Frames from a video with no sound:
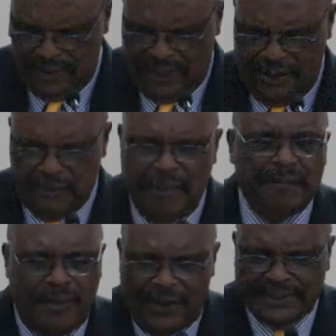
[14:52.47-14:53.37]
I
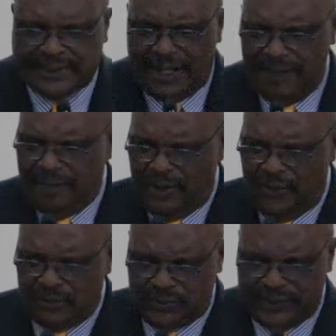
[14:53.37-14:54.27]
remember one time I
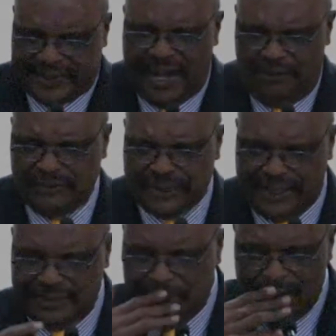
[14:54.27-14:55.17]
went to the
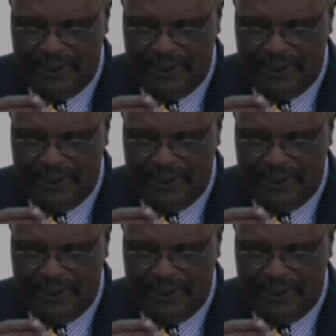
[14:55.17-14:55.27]
counters.